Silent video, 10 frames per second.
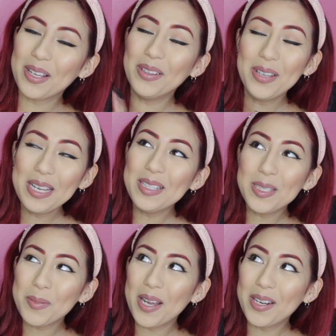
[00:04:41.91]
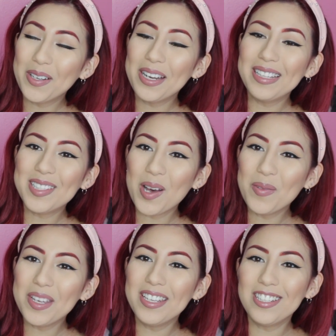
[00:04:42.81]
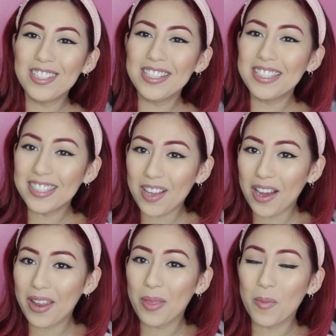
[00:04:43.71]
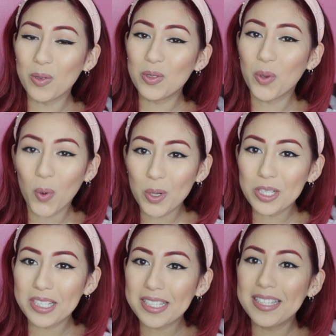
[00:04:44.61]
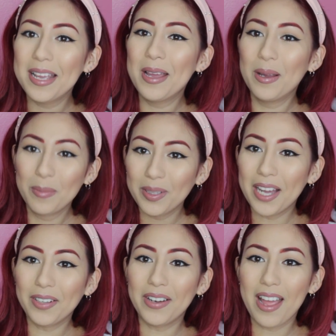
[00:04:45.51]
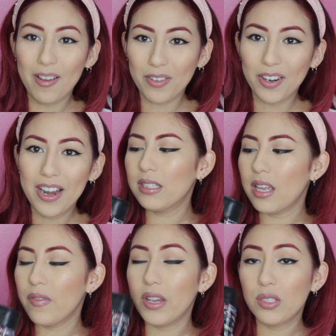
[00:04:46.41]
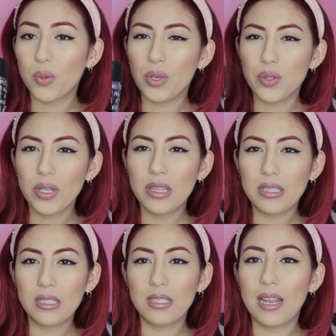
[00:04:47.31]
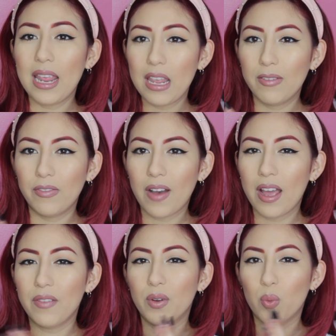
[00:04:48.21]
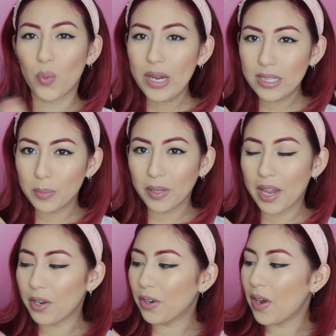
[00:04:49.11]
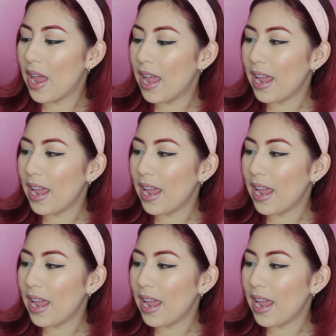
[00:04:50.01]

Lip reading: look at this planner and tell me she is not the most gorgeous planner ever. If you guys are wondering, this is an A5 rings planner,